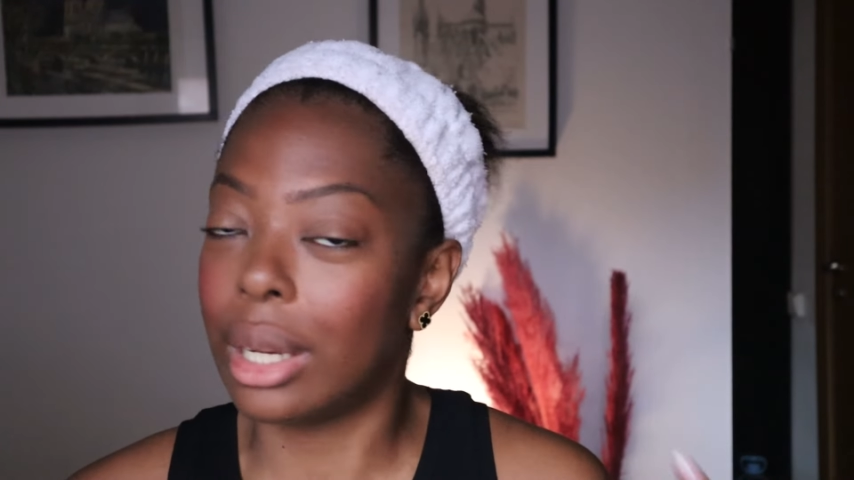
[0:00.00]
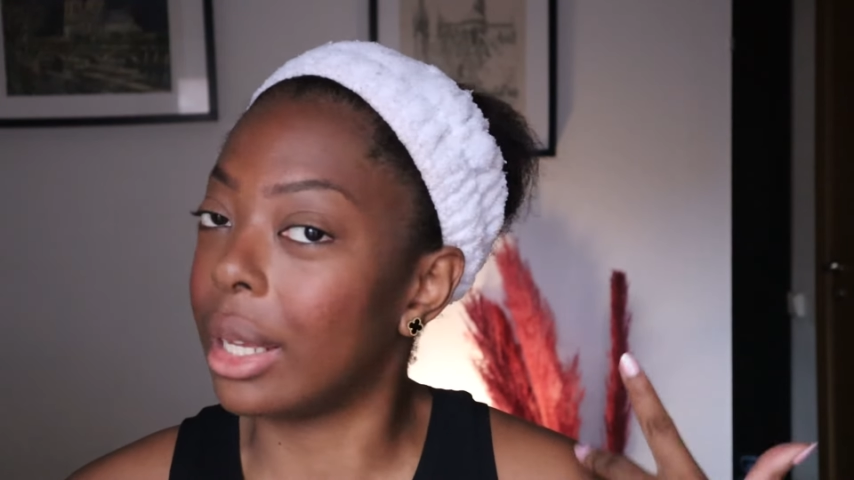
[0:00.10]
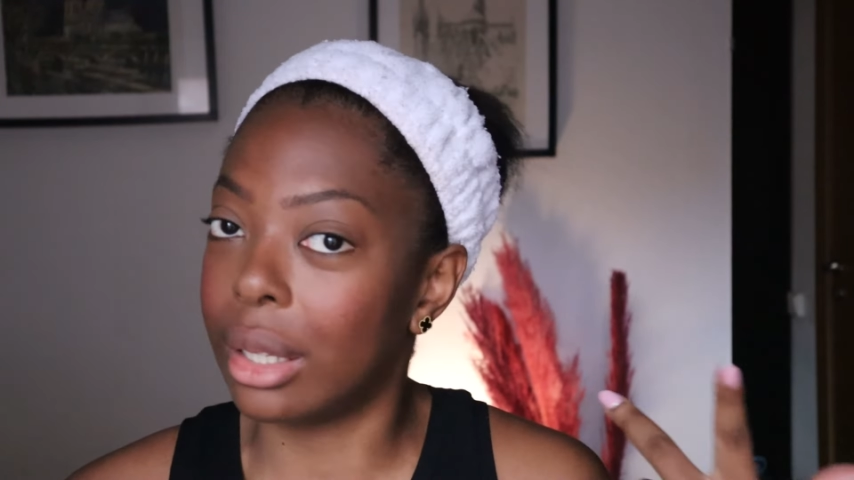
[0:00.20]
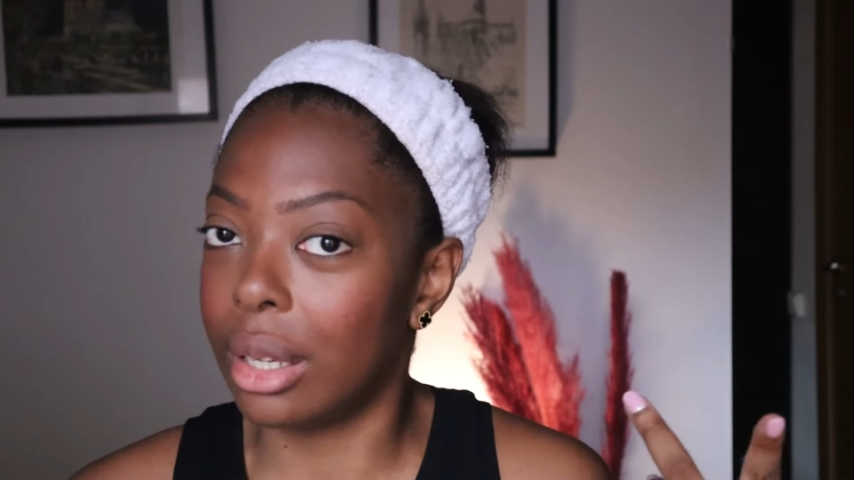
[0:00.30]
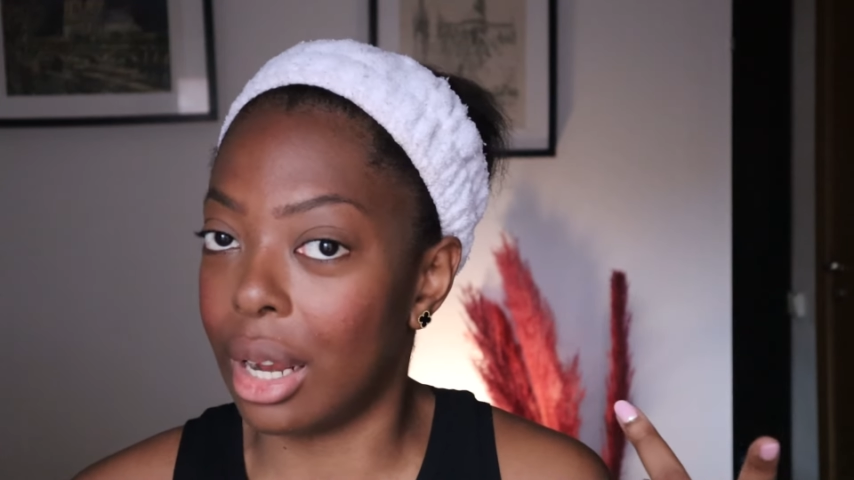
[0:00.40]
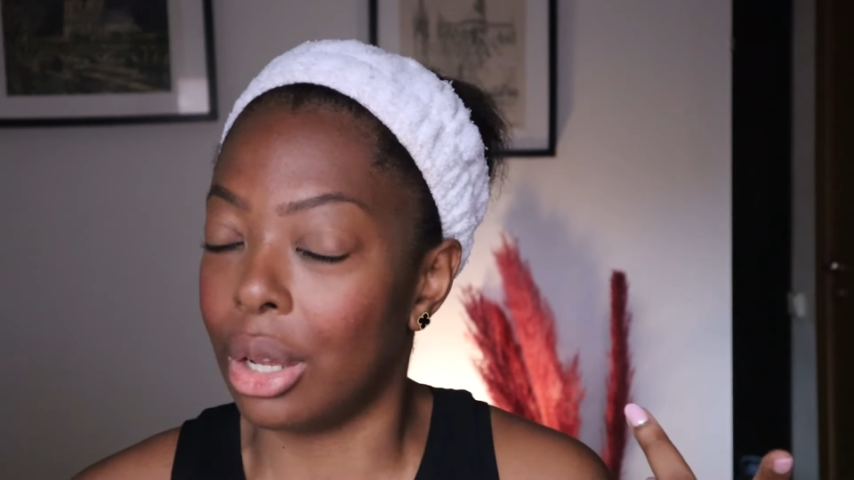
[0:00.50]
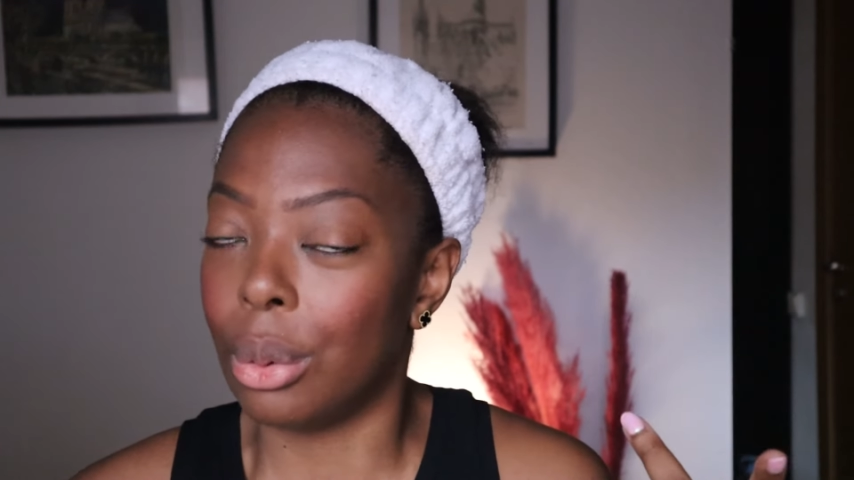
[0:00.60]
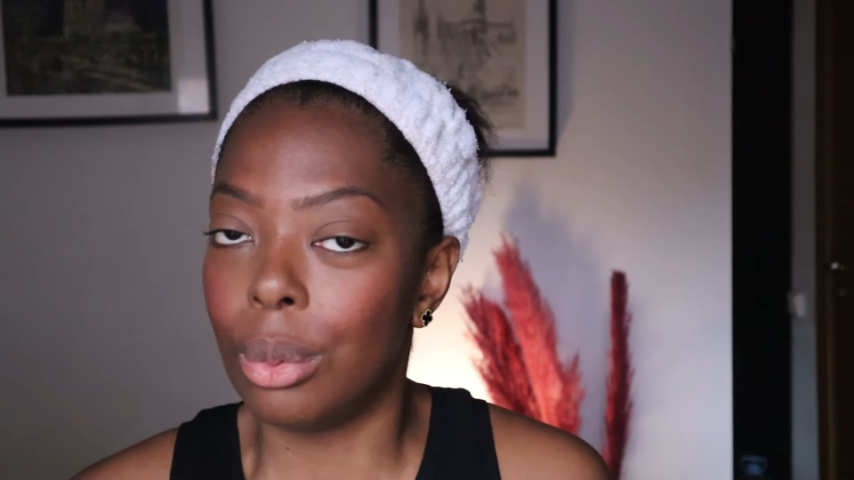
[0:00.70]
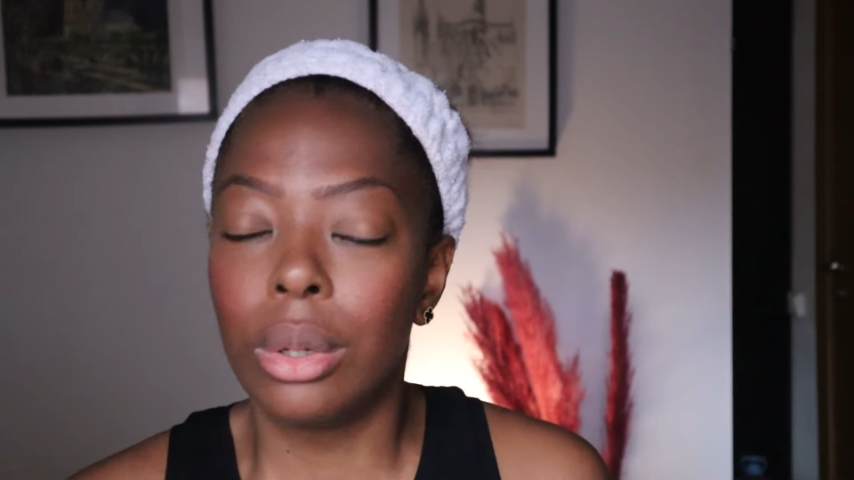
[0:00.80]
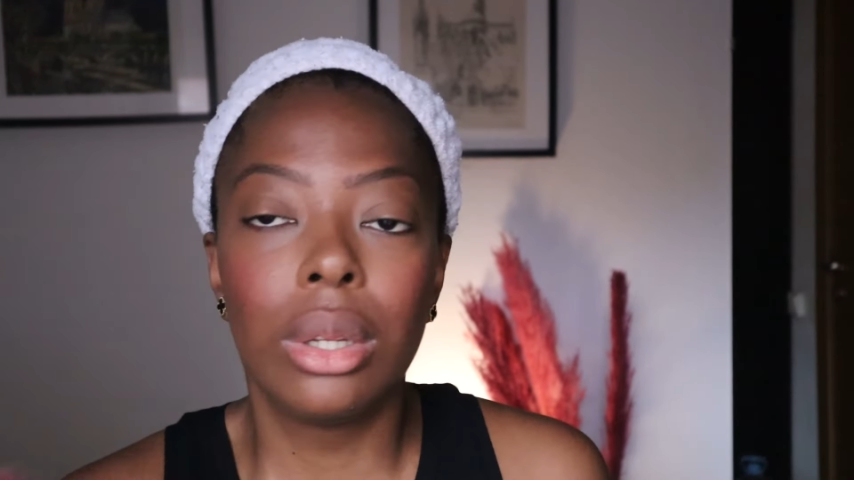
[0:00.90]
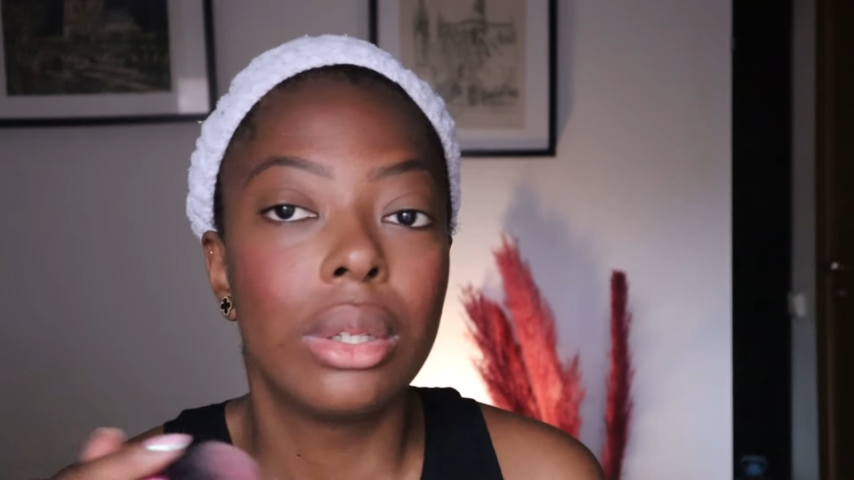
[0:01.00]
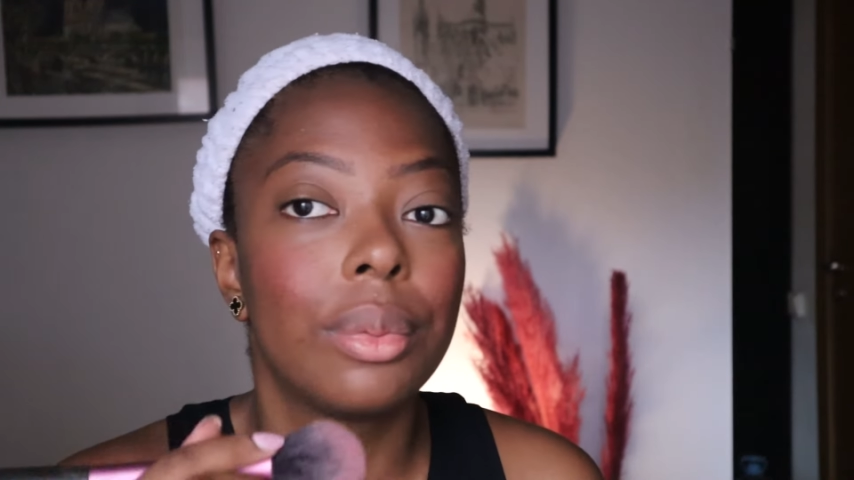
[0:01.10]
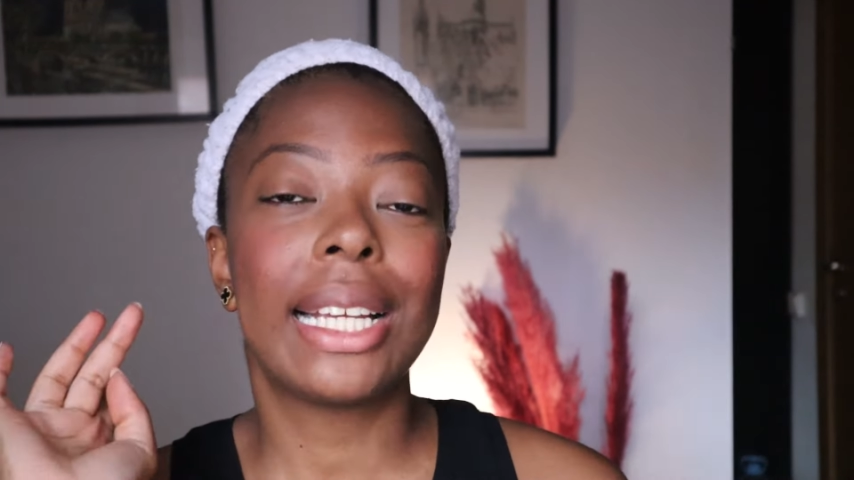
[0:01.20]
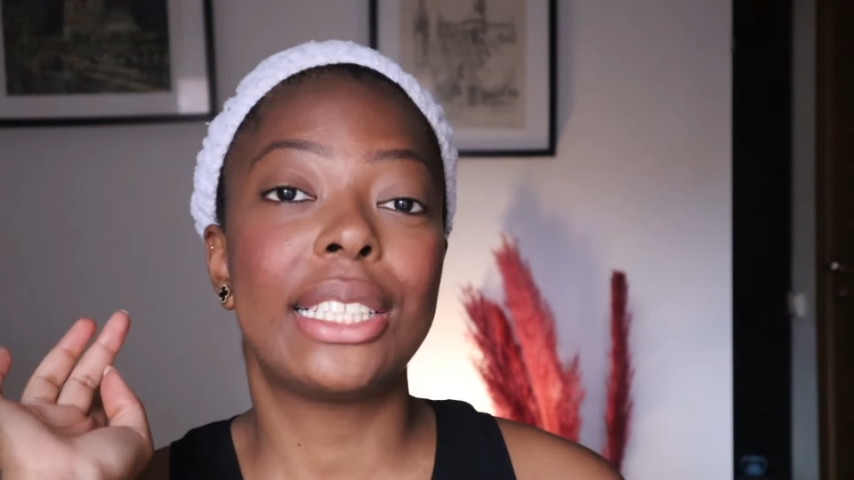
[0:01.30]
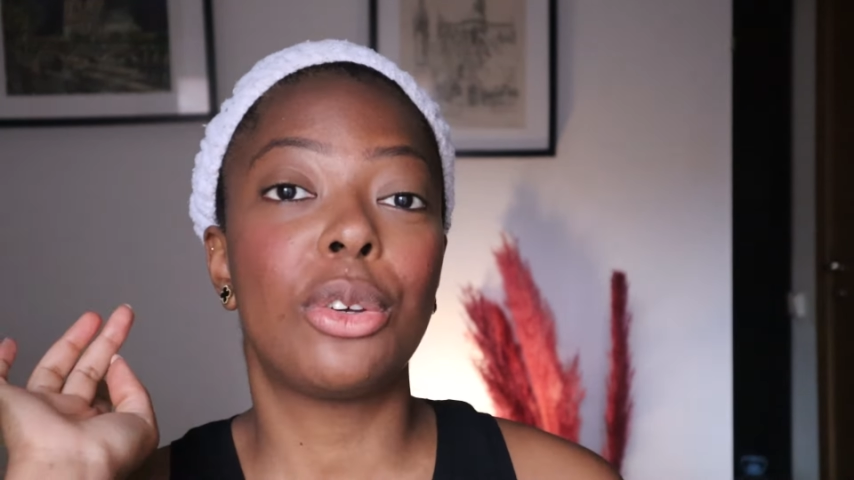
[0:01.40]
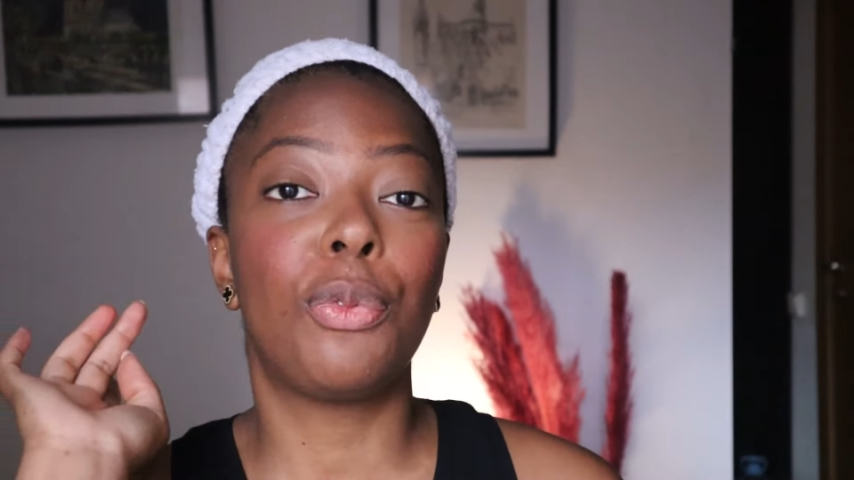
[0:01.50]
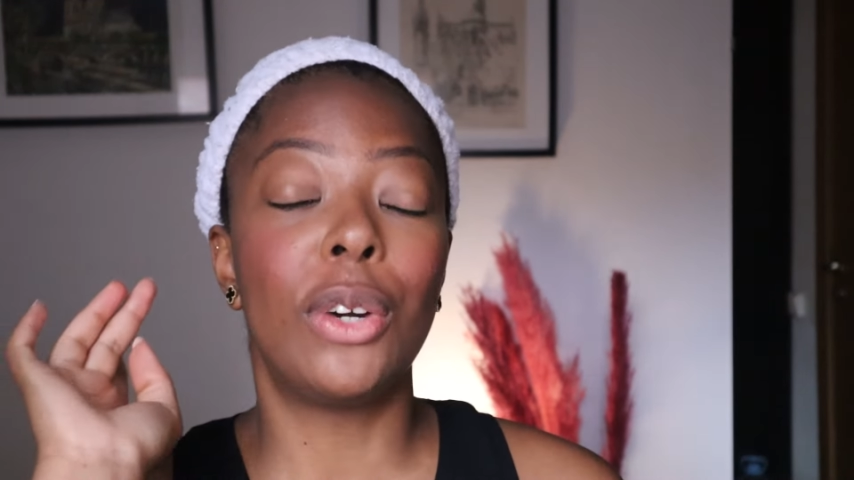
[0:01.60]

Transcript: Like, hello? Okay, so